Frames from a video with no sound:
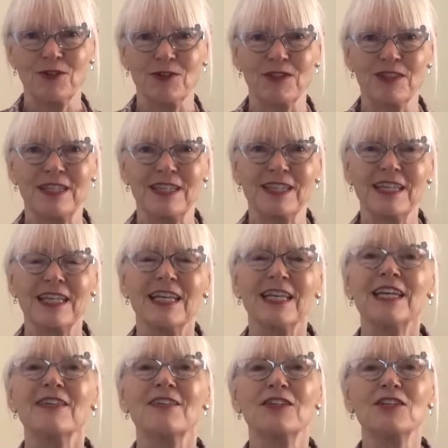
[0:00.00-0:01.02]
courses
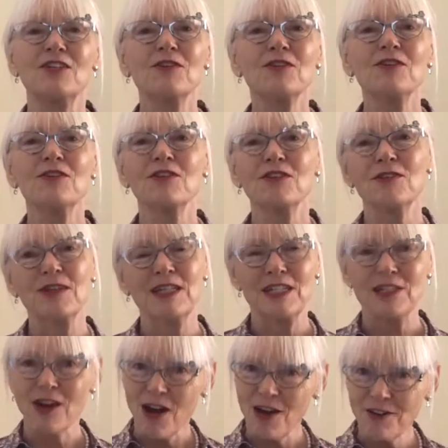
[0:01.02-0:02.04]
that you can do in
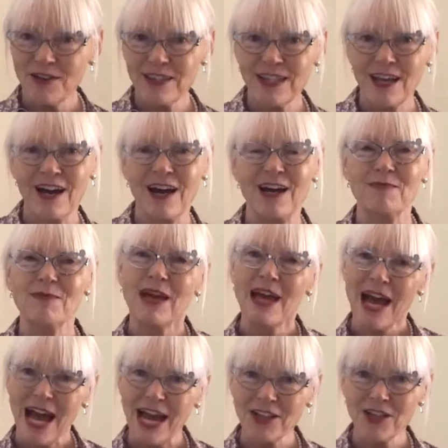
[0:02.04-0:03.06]
your own time,
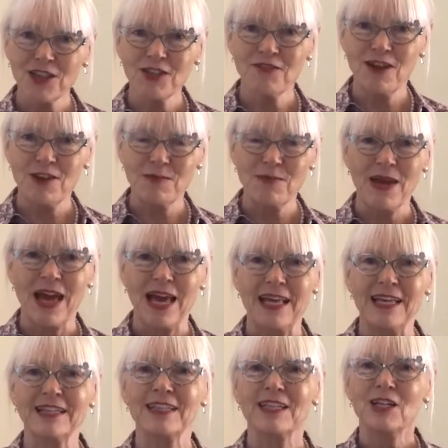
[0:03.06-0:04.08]
at your own
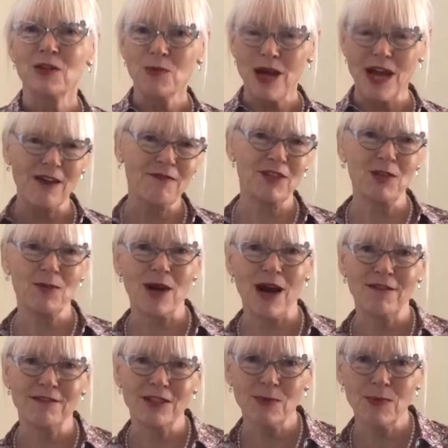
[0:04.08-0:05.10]
pace, wherever you are
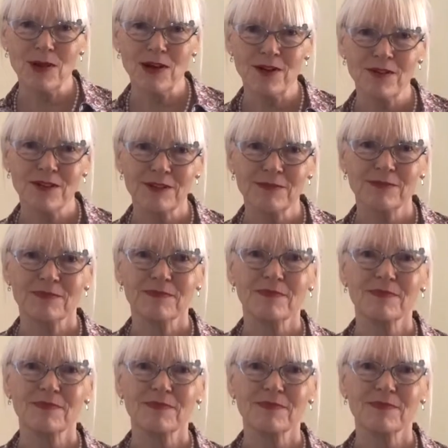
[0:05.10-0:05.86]
in the world.